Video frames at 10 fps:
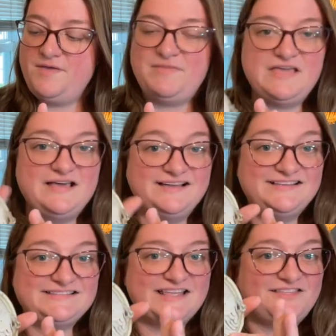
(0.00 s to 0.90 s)

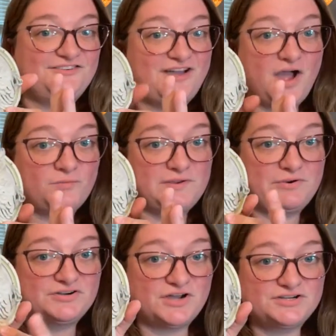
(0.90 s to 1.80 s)
because they're not
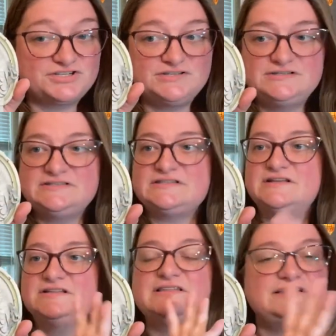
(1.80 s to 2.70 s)
reproductions,
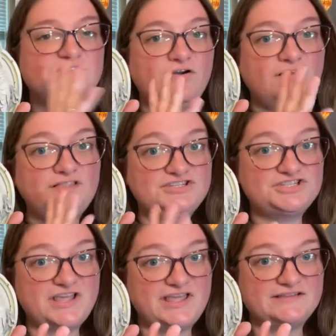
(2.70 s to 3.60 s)
these are
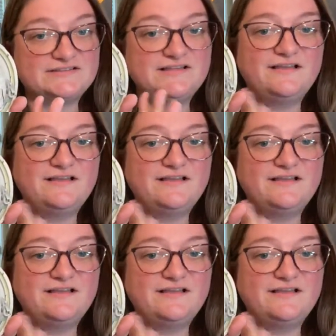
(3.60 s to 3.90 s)
legit.